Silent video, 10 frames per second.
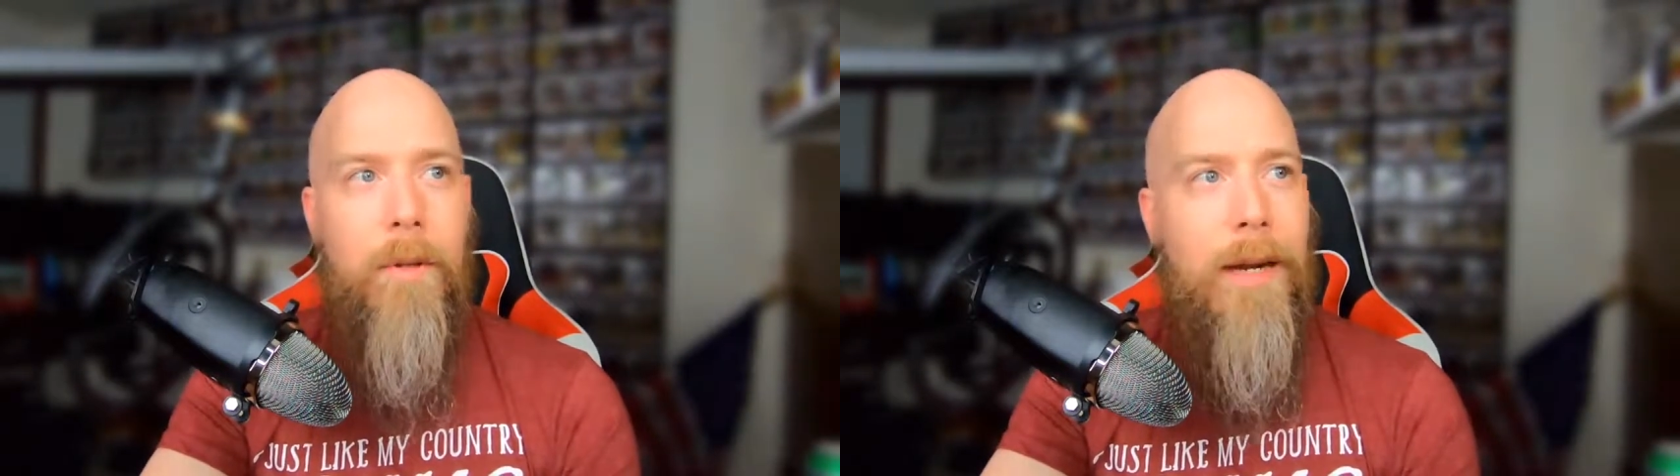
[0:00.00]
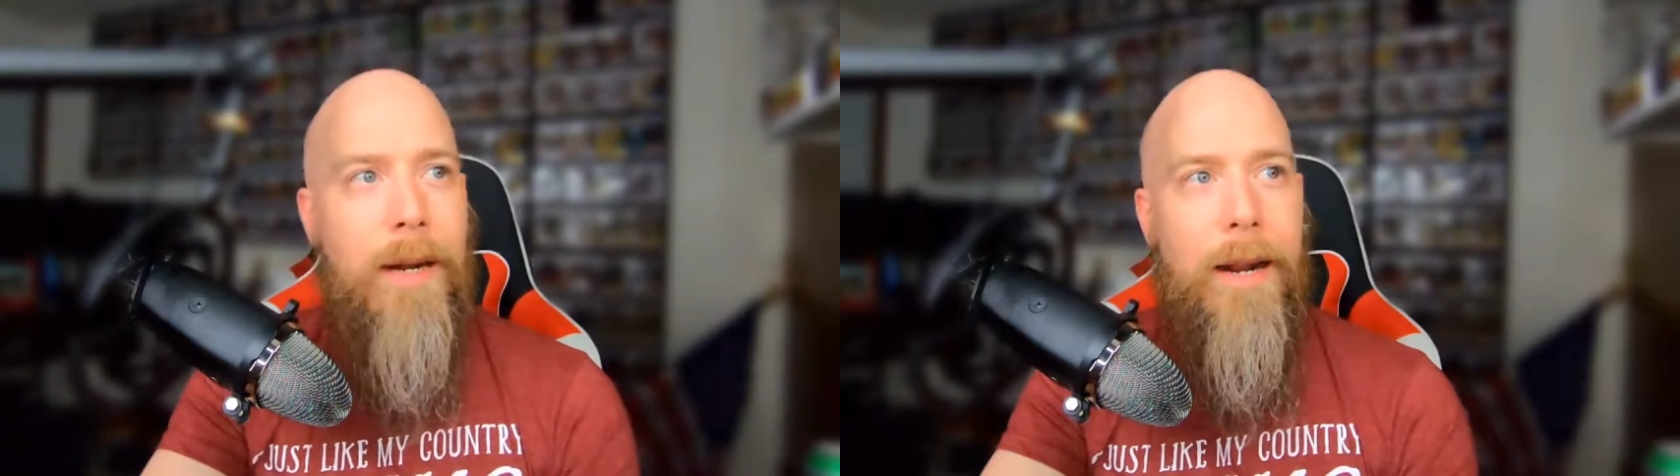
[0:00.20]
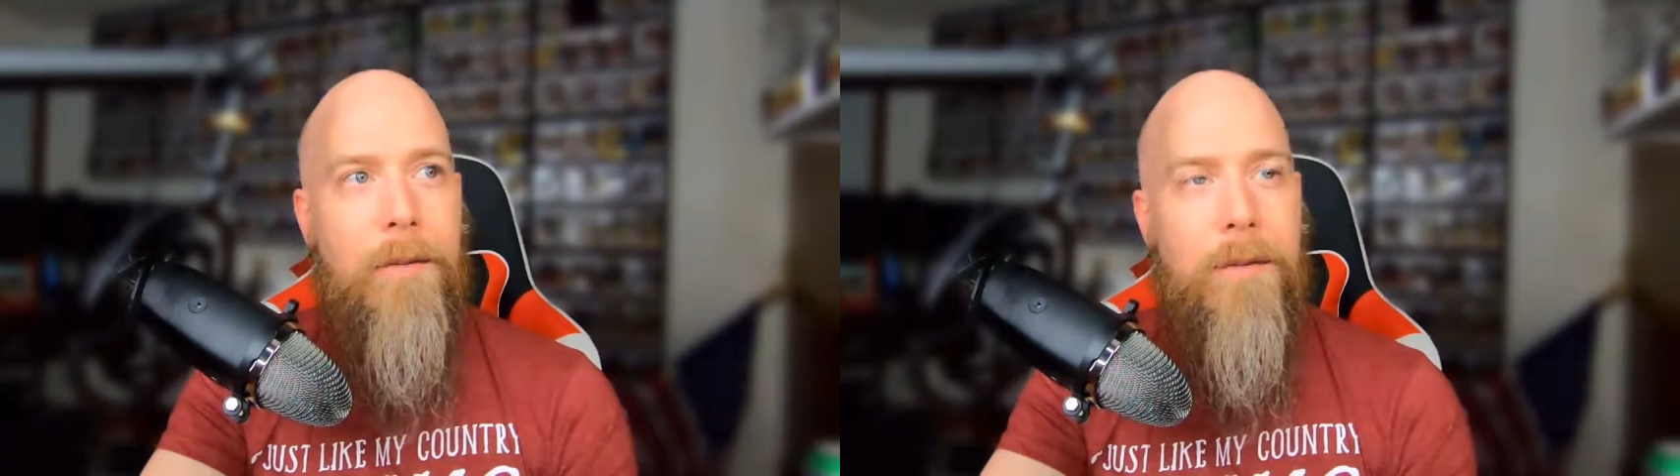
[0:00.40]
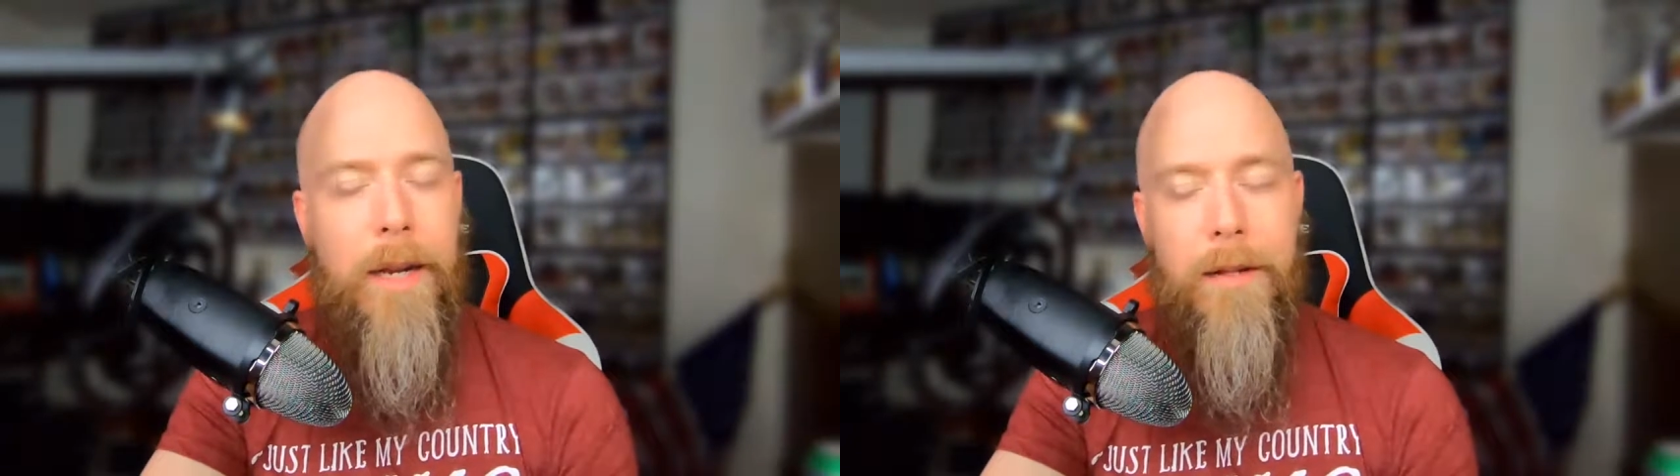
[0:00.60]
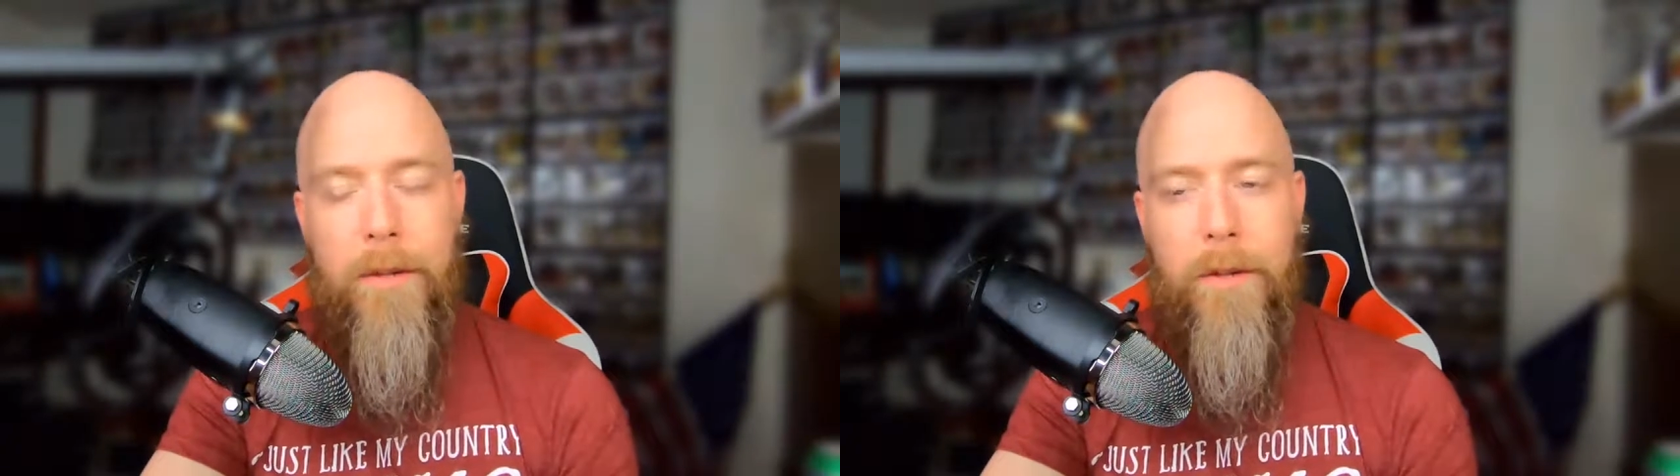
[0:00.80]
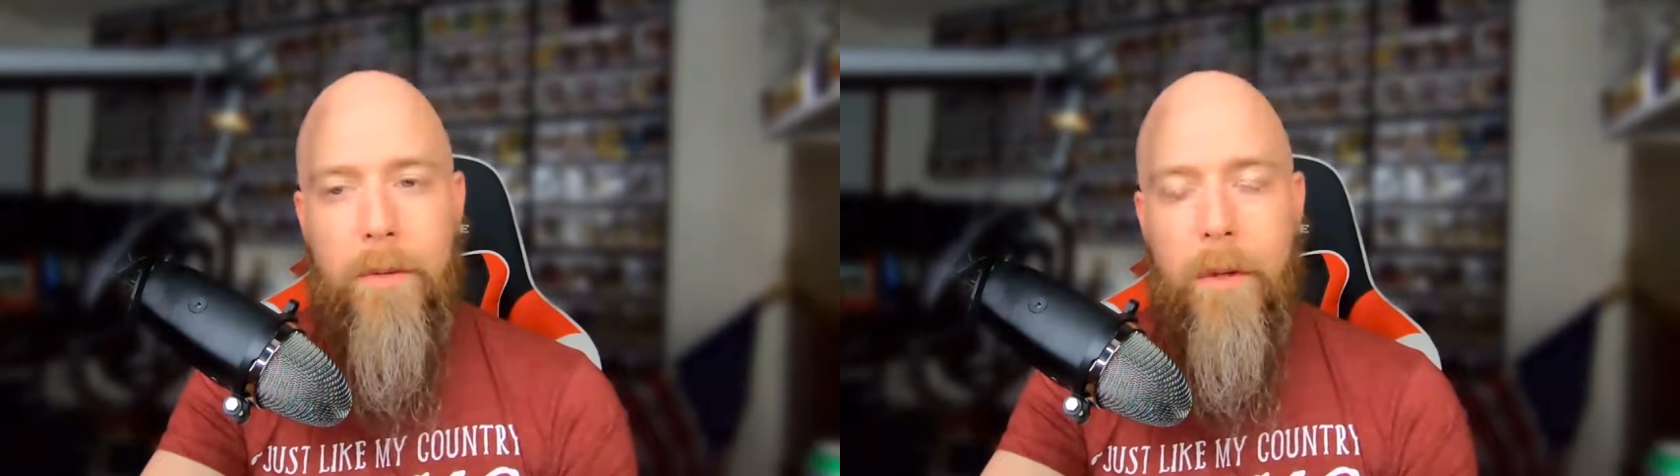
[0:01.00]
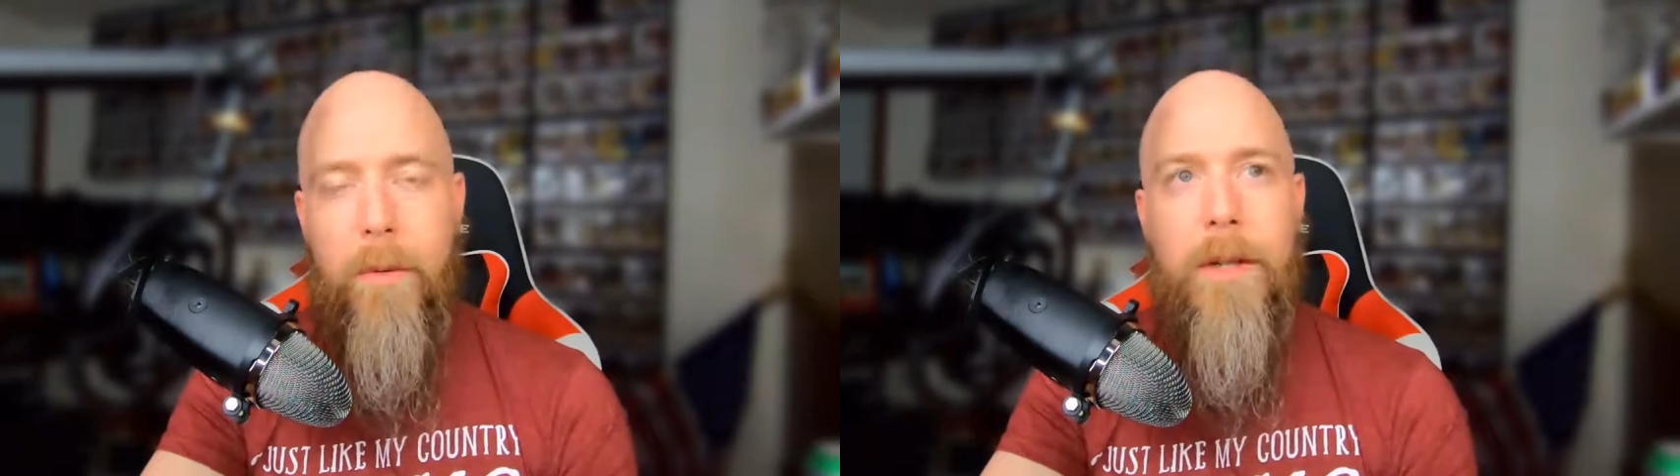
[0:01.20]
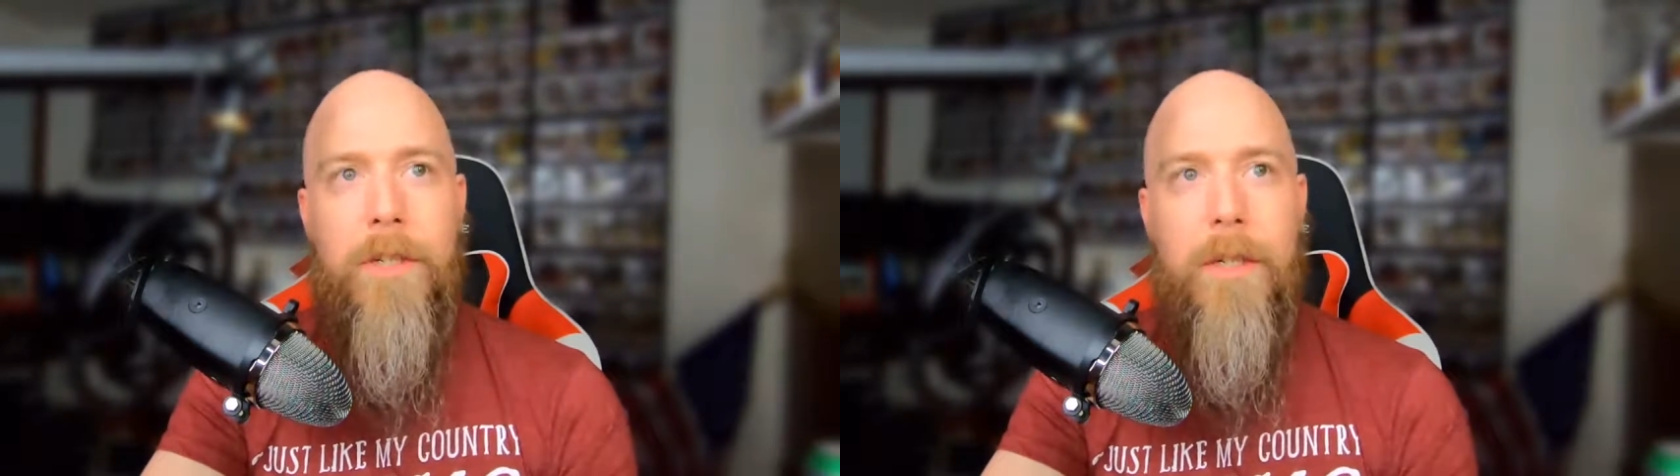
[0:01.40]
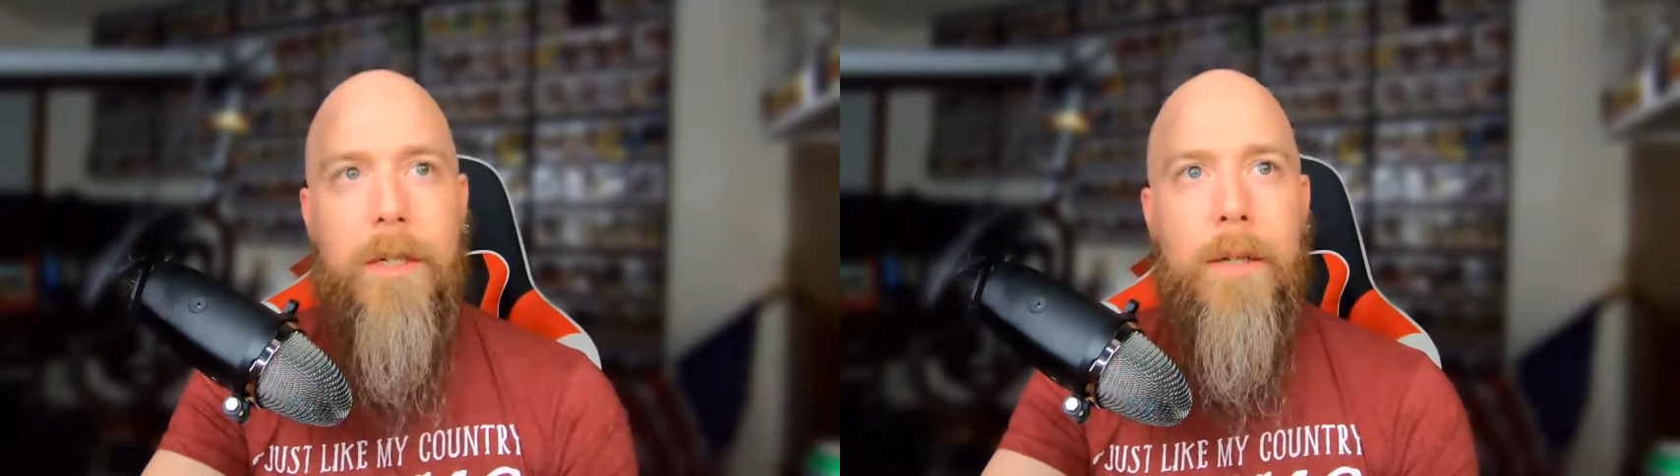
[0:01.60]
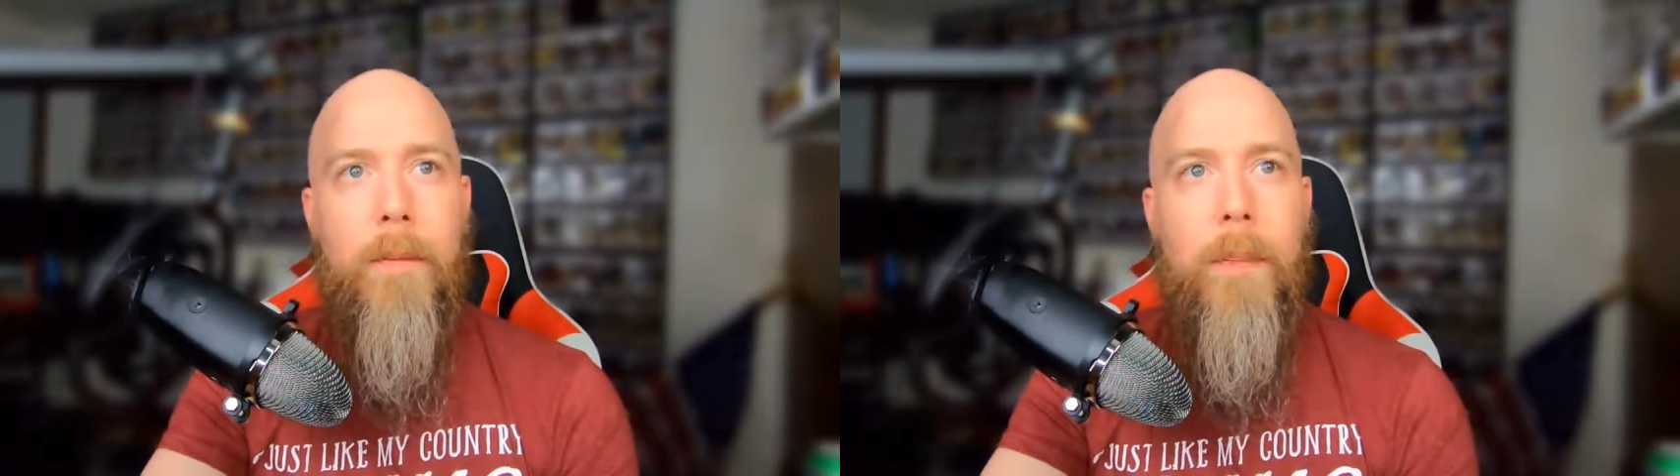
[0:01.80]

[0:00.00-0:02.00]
and it was answer to a question,